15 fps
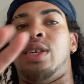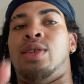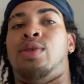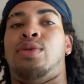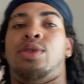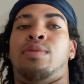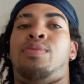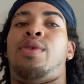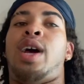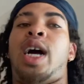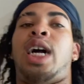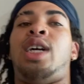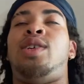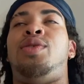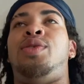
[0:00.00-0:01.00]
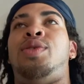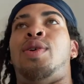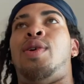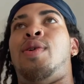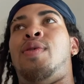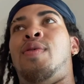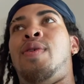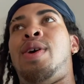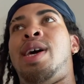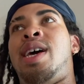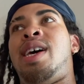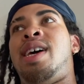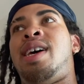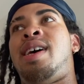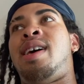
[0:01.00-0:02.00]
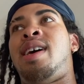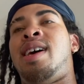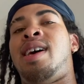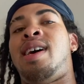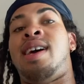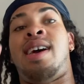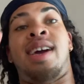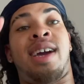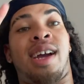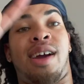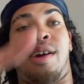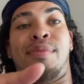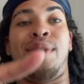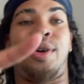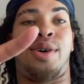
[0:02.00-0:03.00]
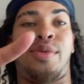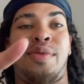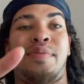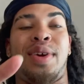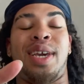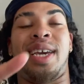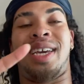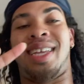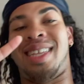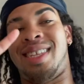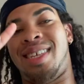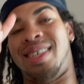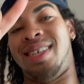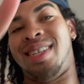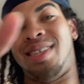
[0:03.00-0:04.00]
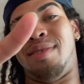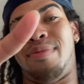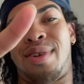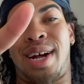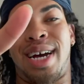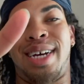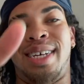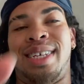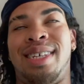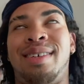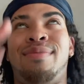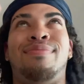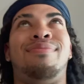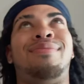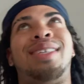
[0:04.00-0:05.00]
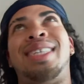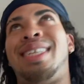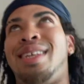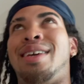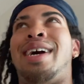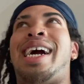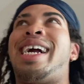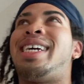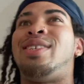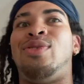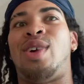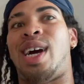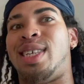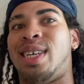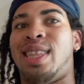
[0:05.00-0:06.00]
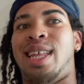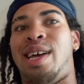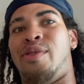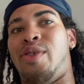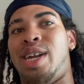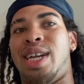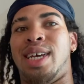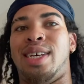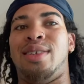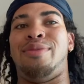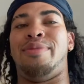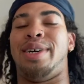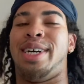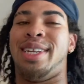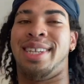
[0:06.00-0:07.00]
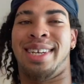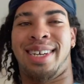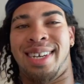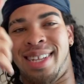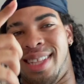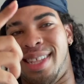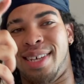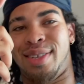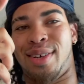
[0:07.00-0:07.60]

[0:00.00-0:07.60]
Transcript: little surprise, so come along with me to see the surprise. I guess you guys could think what it is, but let's